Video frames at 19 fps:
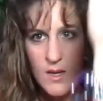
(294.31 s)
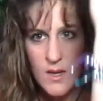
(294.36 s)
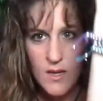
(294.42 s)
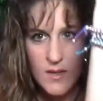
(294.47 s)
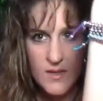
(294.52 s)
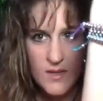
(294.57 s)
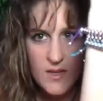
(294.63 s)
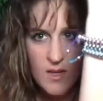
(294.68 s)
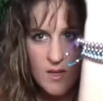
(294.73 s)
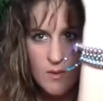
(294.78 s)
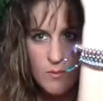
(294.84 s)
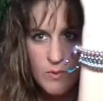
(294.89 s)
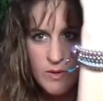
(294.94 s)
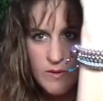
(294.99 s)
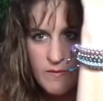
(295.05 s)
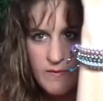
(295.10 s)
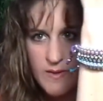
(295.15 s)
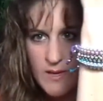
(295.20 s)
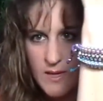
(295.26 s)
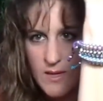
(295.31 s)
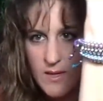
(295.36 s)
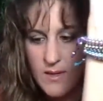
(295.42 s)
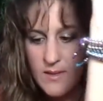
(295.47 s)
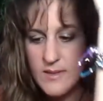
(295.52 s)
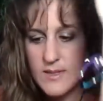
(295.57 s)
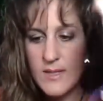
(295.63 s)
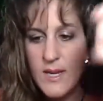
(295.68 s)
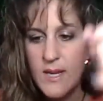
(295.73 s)
It's another one of
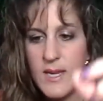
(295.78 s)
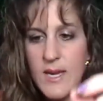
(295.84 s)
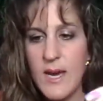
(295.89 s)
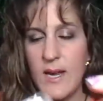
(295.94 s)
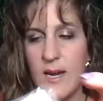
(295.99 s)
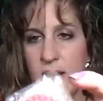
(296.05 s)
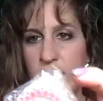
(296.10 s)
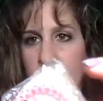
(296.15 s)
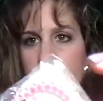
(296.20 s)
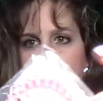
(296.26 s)
these, and I got it